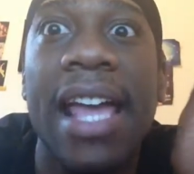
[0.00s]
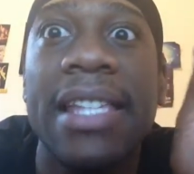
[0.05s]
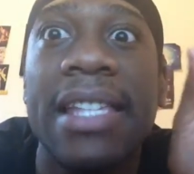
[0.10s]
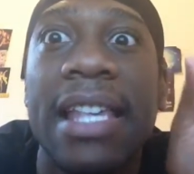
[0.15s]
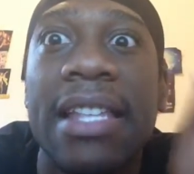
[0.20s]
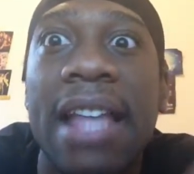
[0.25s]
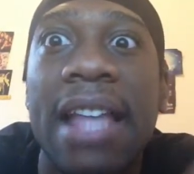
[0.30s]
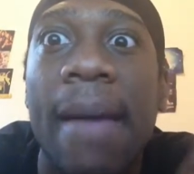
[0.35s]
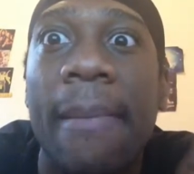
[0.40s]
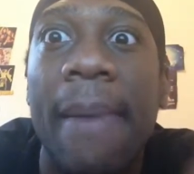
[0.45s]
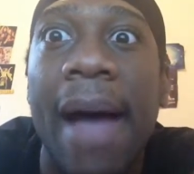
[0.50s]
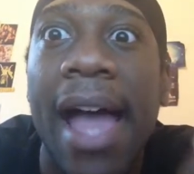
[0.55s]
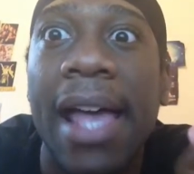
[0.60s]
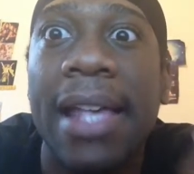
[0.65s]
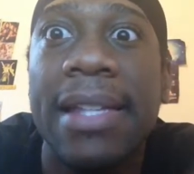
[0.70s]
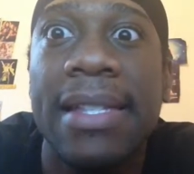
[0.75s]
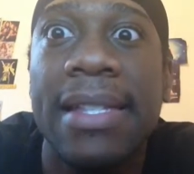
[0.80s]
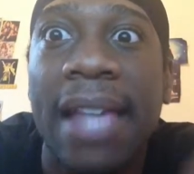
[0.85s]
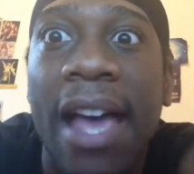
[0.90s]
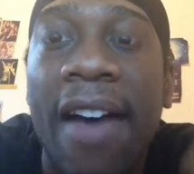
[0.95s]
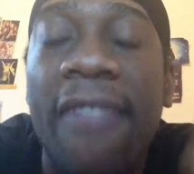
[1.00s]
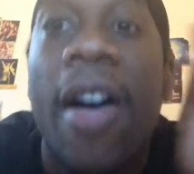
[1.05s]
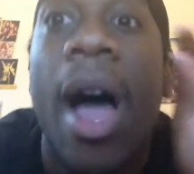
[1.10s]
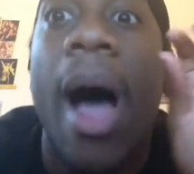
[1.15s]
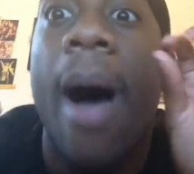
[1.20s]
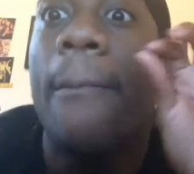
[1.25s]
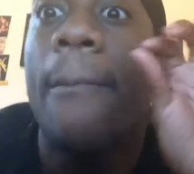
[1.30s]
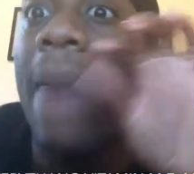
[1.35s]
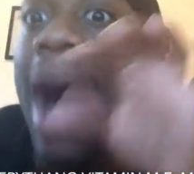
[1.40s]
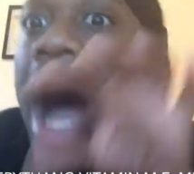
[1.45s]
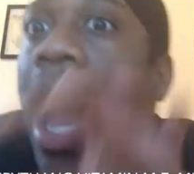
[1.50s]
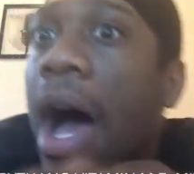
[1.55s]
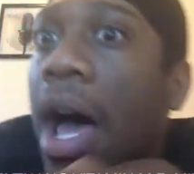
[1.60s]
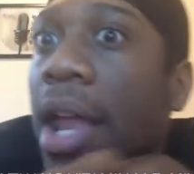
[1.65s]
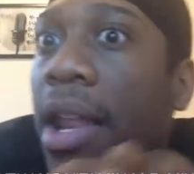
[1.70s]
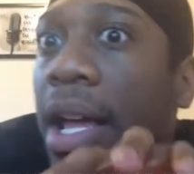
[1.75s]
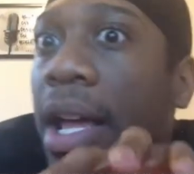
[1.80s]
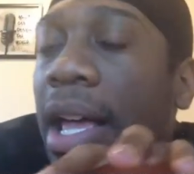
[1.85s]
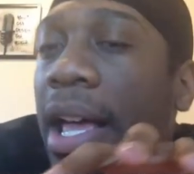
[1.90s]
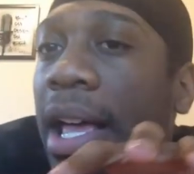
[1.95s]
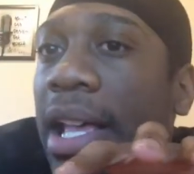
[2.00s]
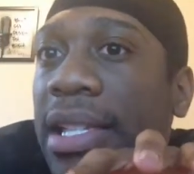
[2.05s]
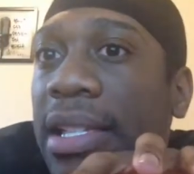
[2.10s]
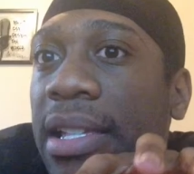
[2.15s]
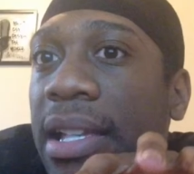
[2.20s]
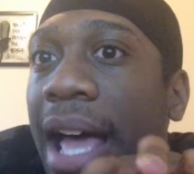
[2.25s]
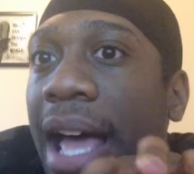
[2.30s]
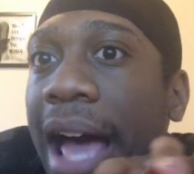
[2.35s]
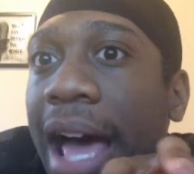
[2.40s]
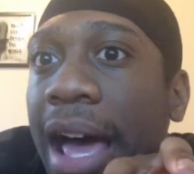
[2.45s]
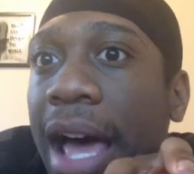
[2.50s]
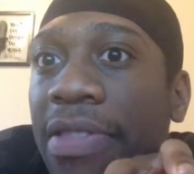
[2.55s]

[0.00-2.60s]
is in there by himself, my other cousin,